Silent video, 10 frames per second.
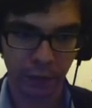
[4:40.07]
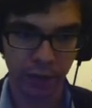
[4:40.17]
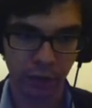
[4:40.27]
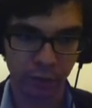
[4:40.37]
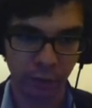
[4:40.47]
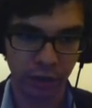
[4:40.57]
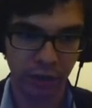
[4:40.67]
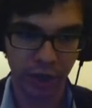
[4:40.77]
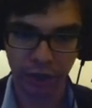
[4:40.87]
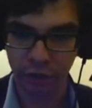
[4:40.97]
I always put
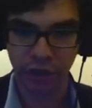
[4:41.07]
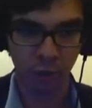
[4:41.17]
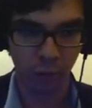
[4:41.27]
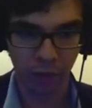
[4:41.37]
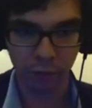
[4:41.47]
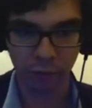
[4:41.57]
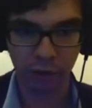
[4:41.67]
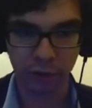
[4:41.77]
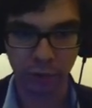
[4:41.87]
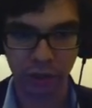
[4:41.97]
an H in there. Why do I
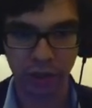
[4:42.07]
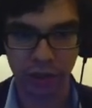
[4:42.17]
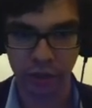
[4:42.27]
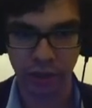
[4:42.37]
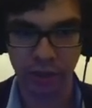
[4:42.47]
always put an H in